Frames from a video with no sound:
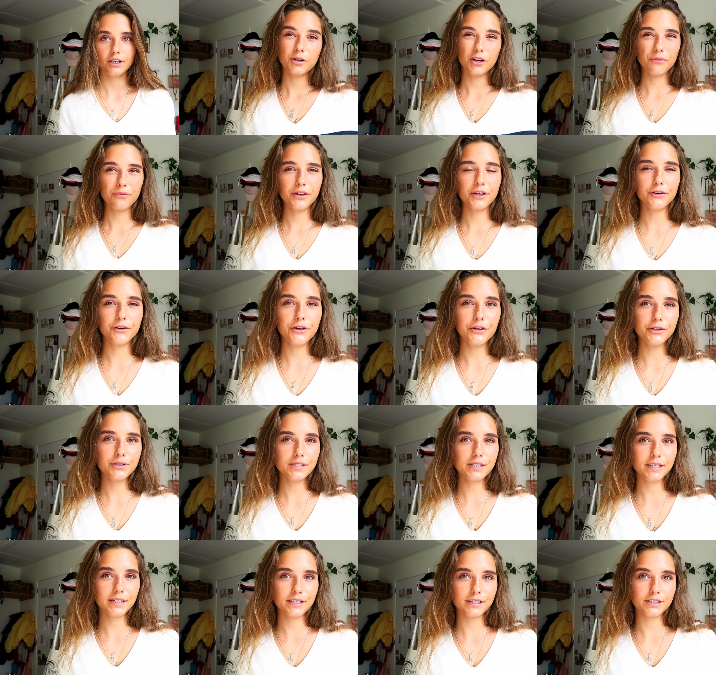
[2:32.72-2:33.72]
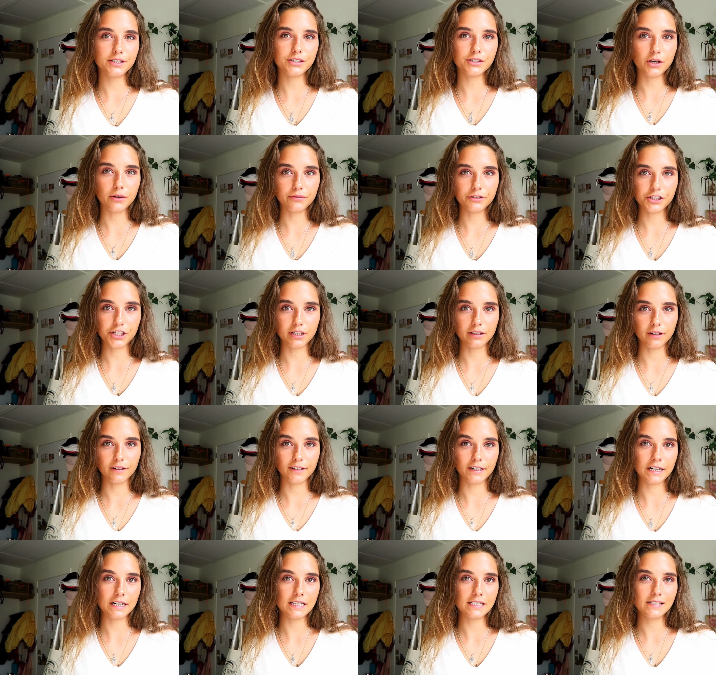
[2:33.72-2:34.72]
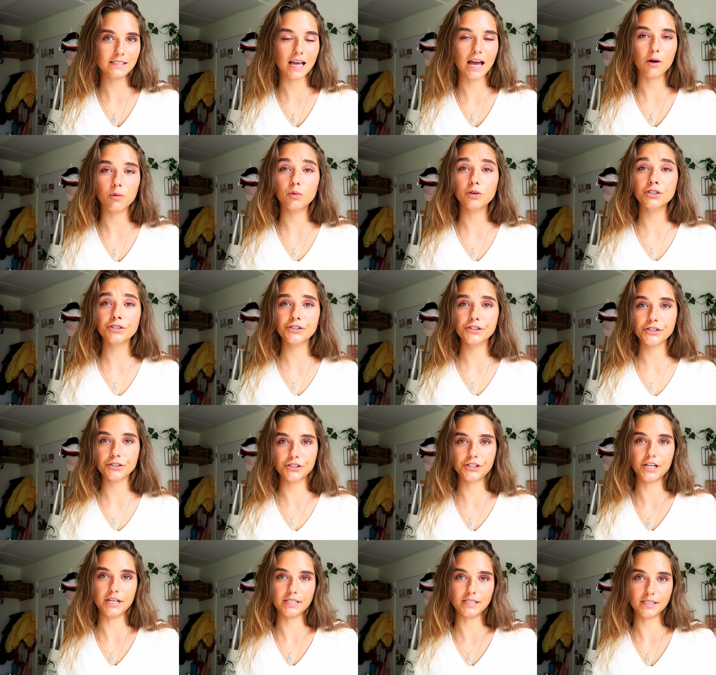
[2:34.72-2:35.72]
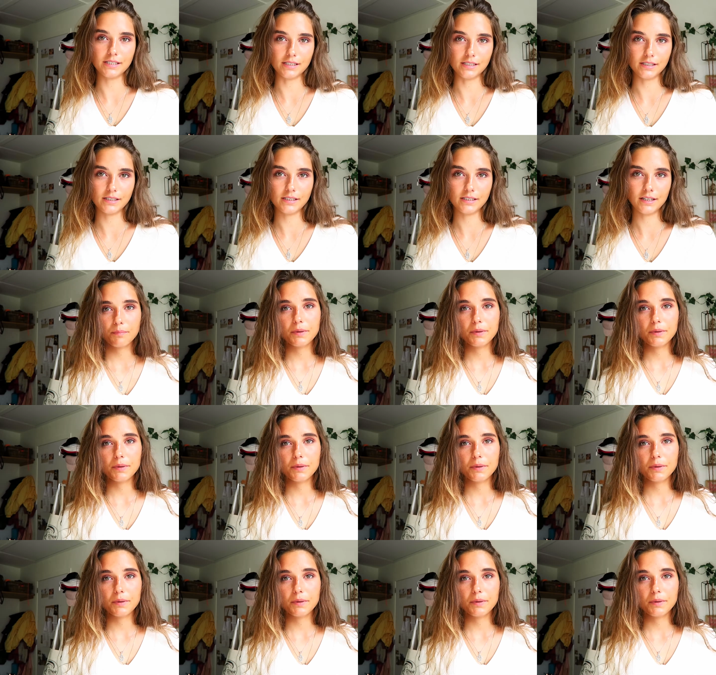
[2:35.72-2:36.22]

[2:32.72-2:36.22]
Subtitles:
but if you're using a soft shell harness, I wouldn't suggest it,